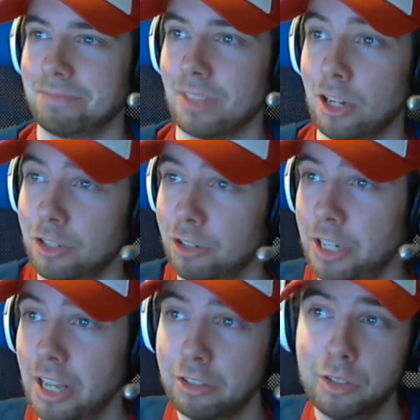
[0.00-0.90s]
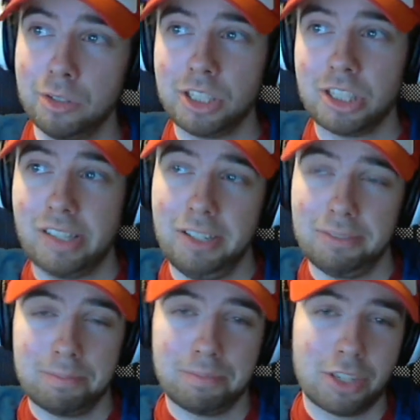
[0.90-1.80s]
also, shout out to UGC,
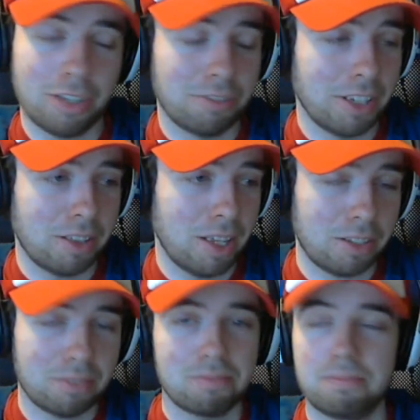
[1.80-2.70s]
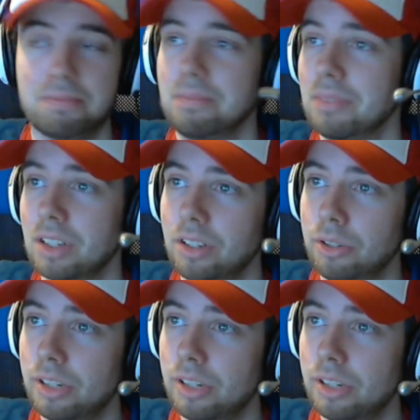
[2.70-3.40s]
stuff like that. UGC